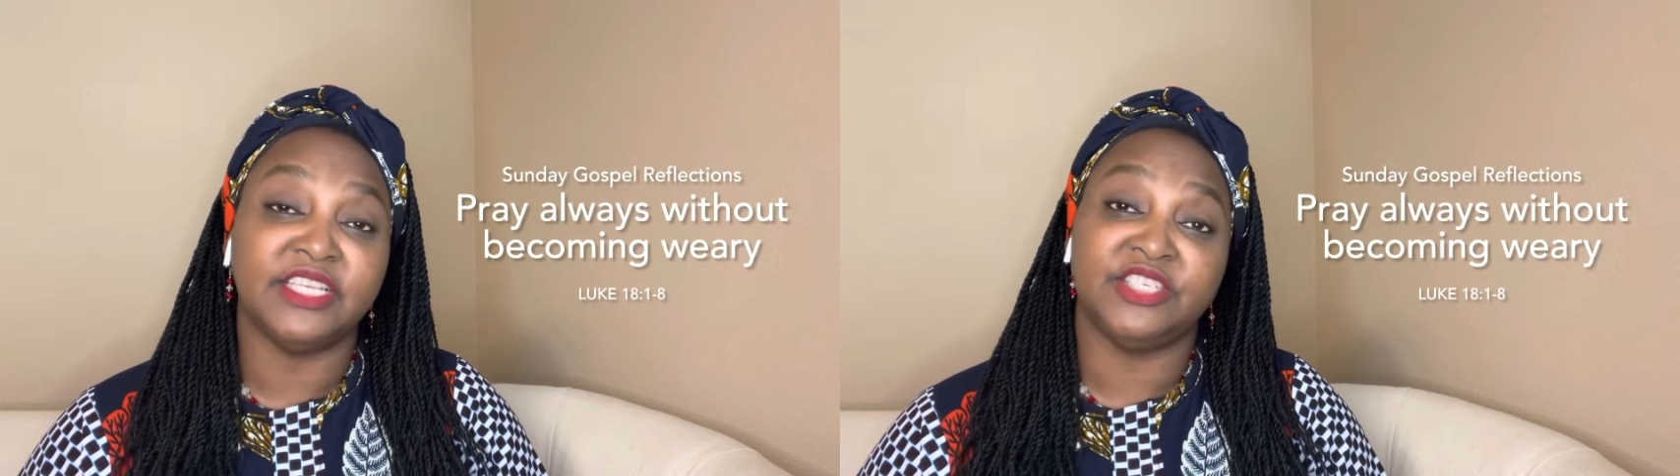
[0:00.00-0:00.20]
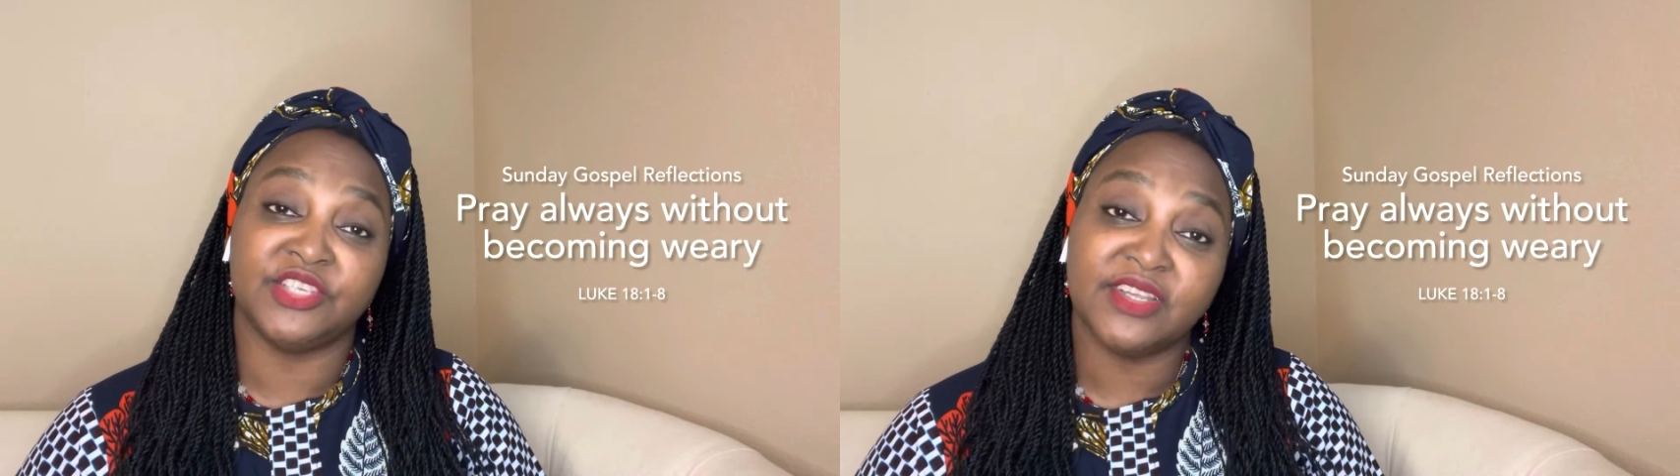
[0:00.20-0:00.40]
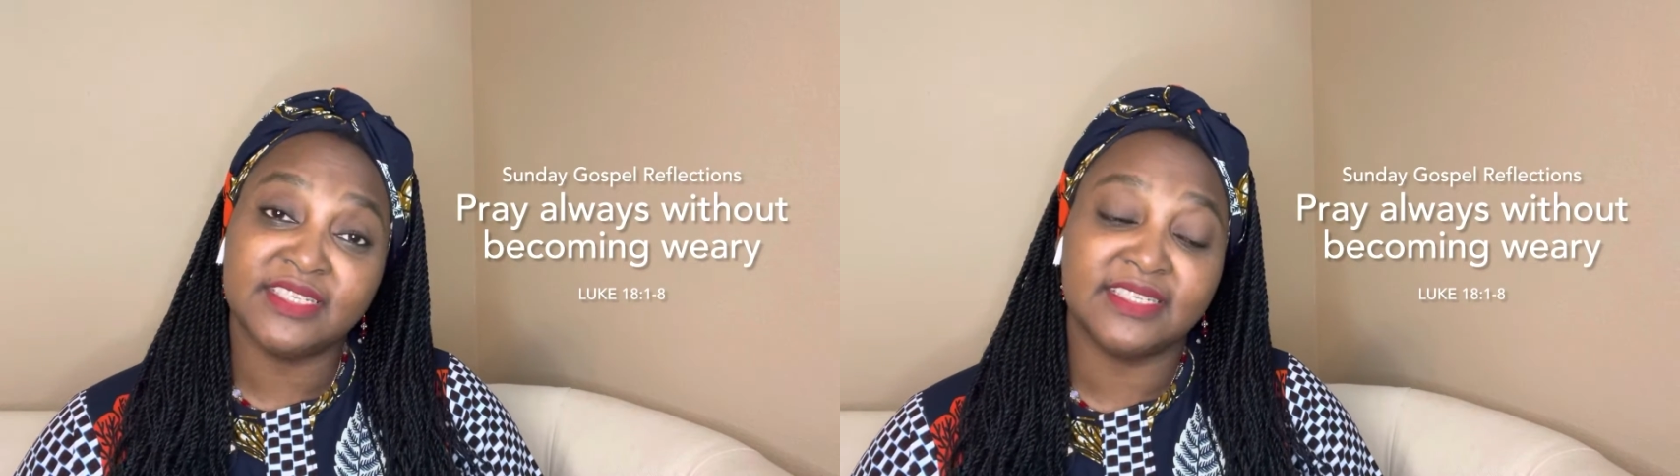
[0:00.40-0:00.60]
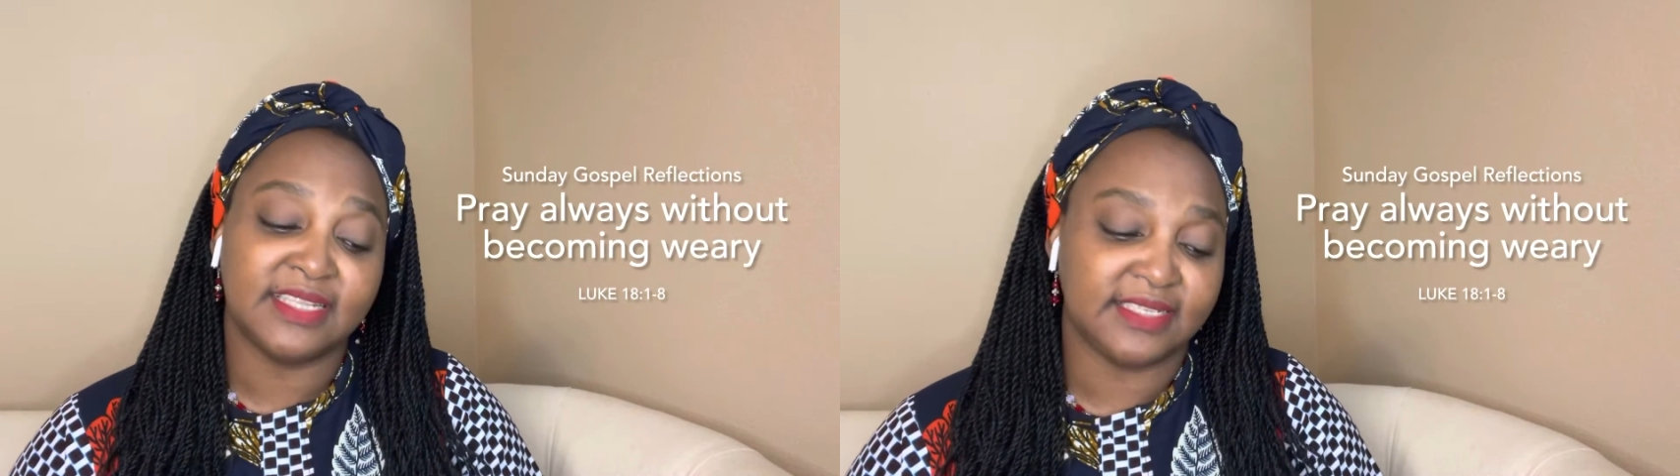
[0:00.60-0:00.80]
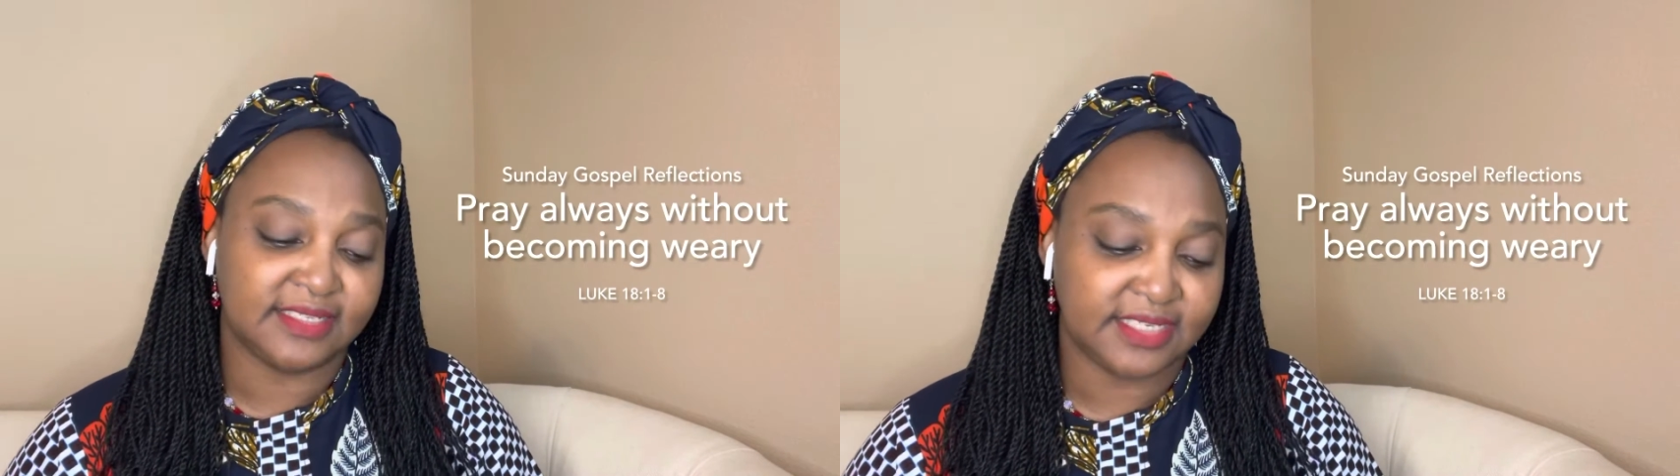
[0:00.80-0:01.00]
just
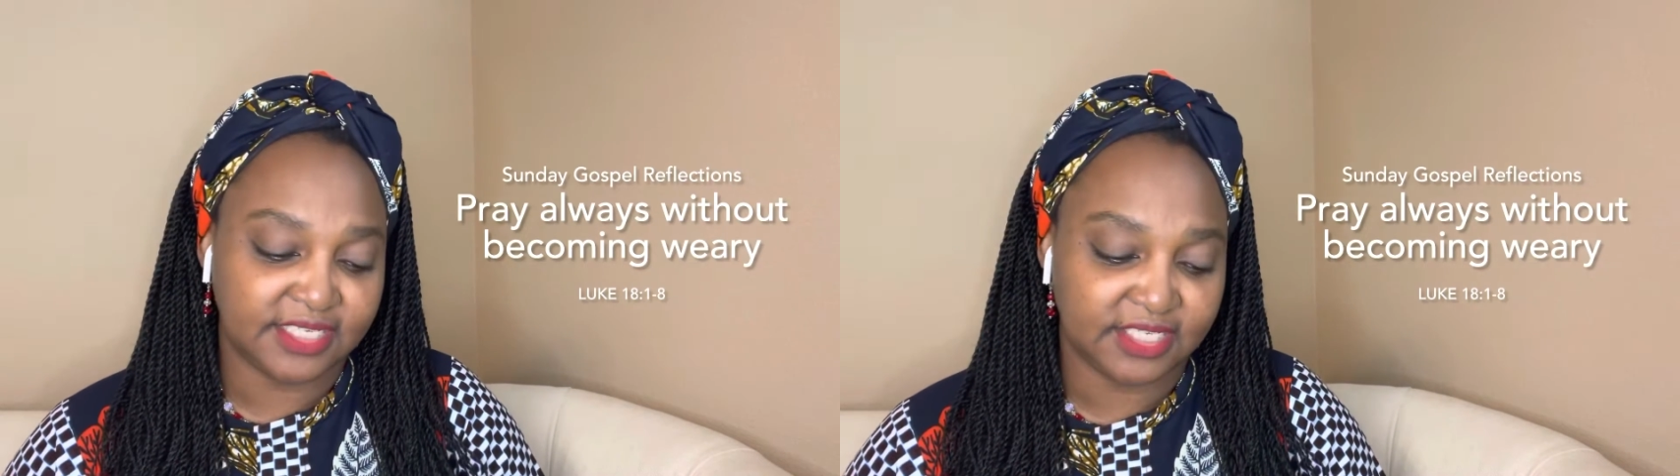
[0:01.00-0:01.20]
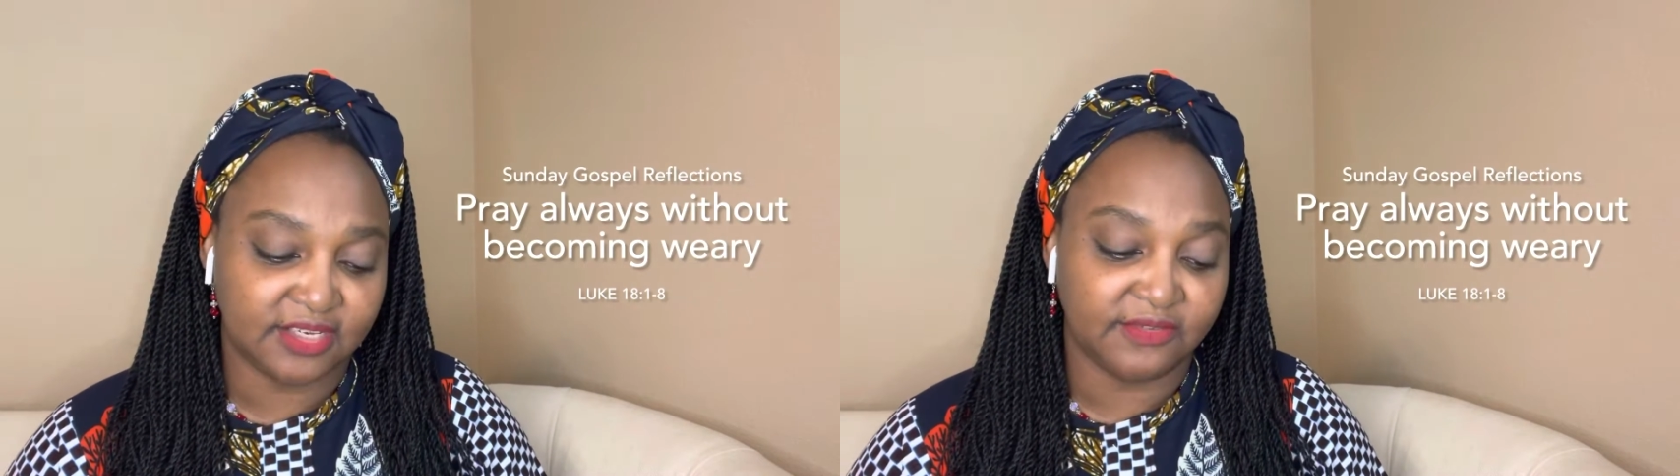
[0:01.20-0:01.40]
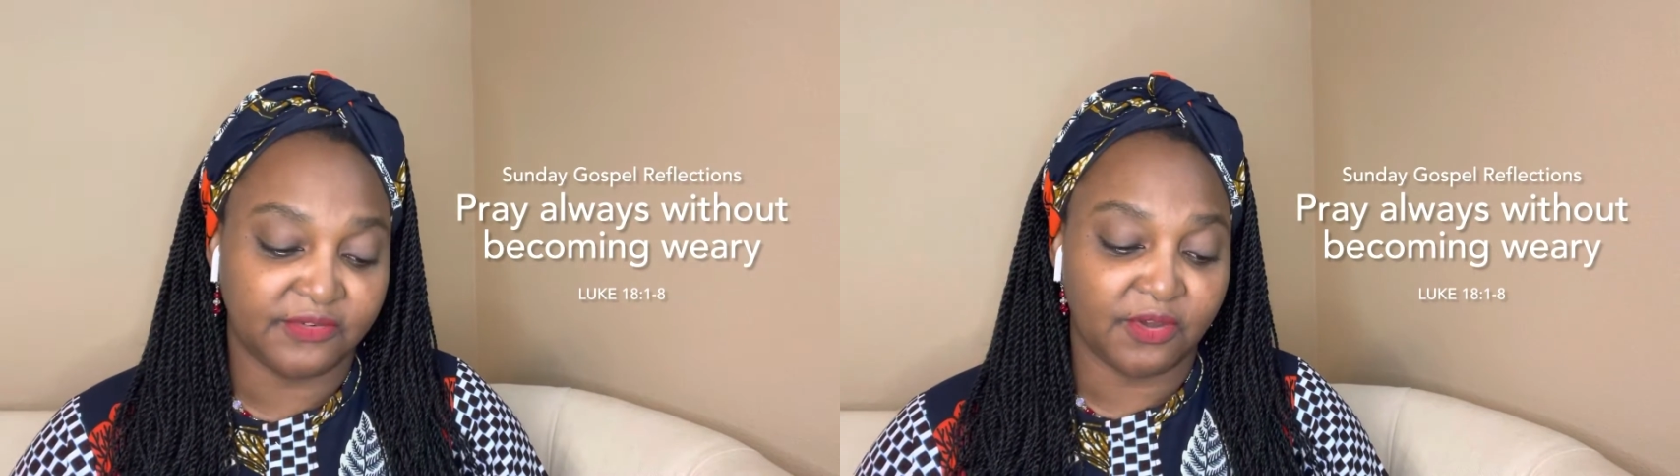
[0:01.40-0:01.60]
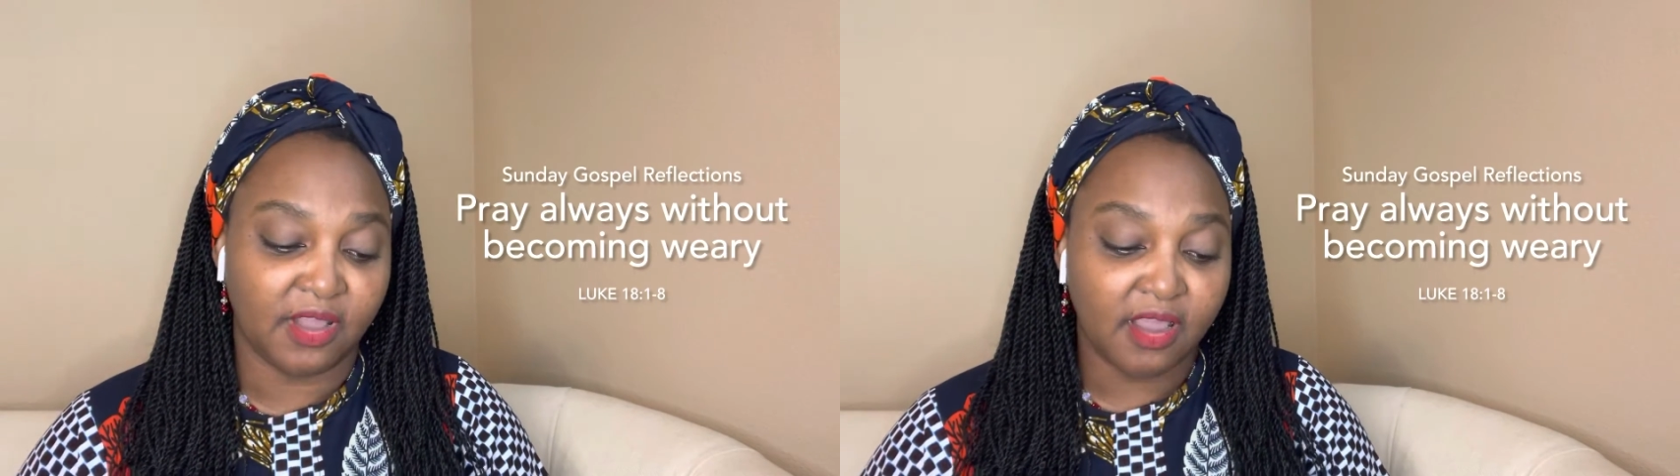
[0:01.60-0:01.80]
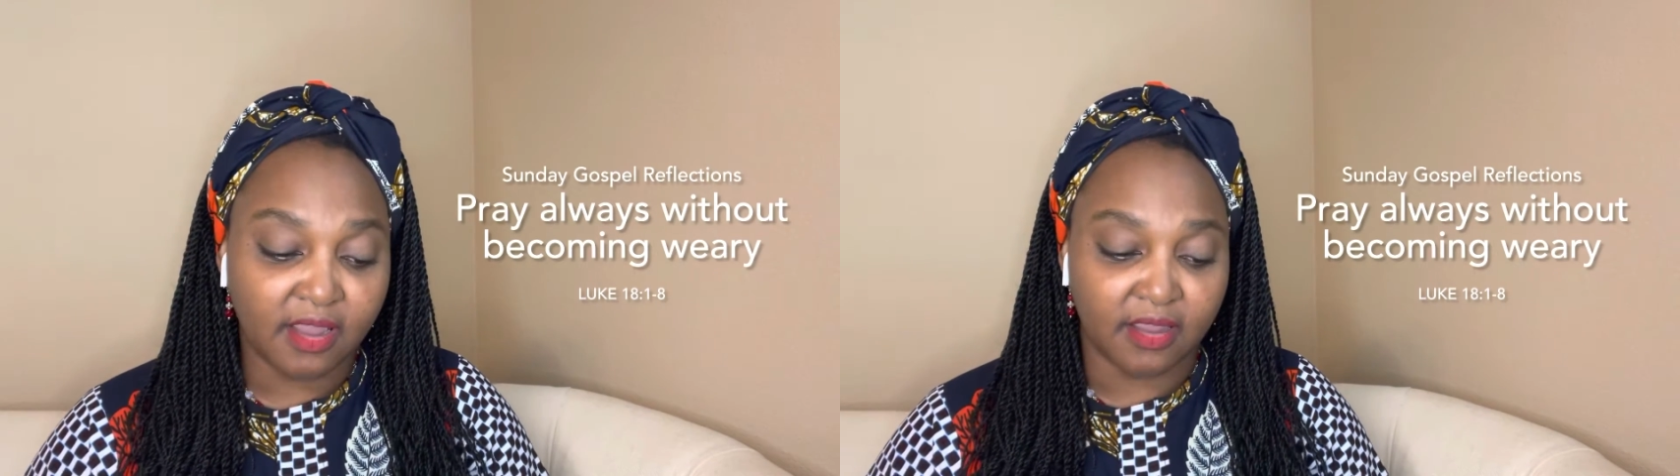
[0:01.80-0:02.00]
decision for
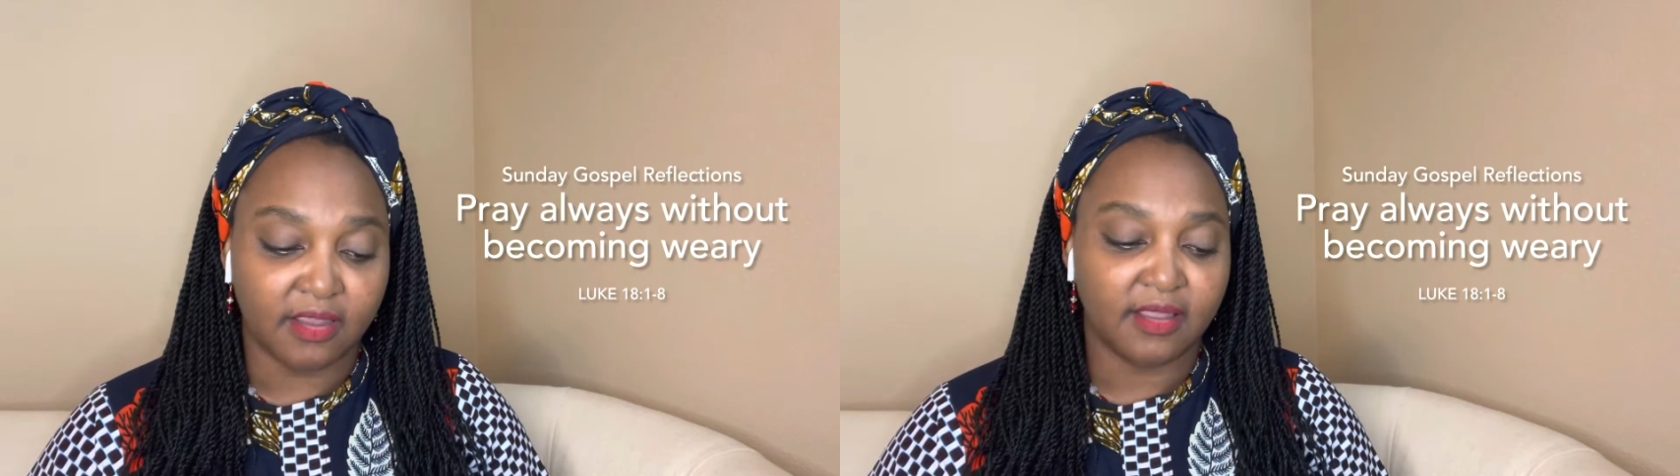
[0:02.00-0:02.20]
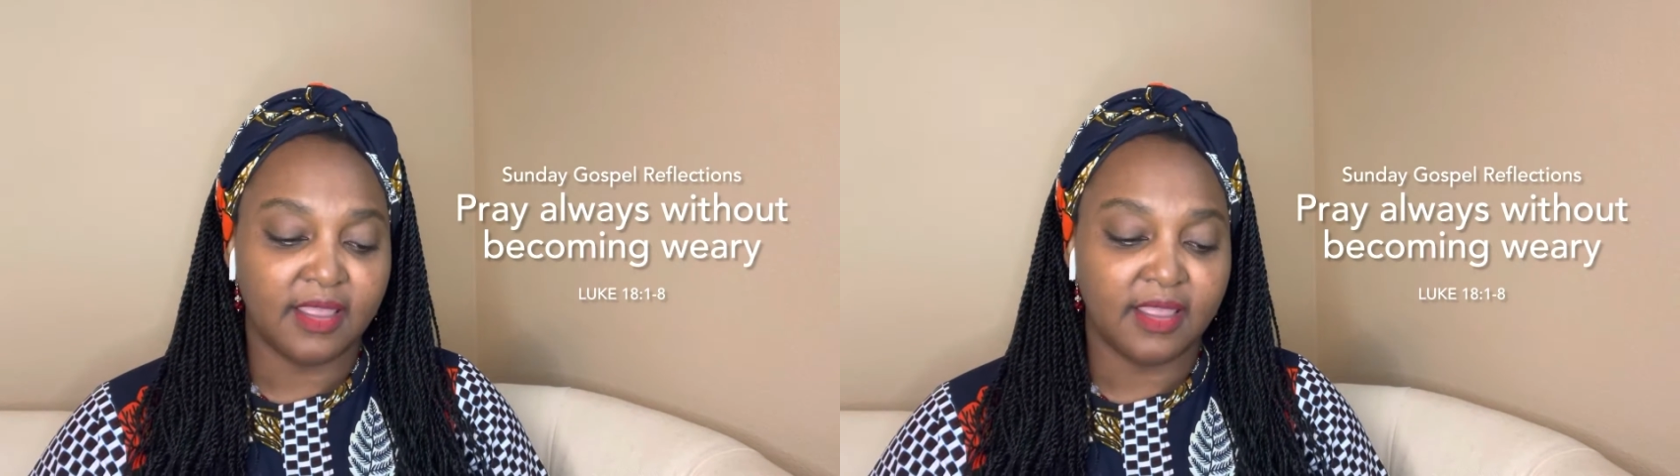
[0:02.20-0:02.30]
her,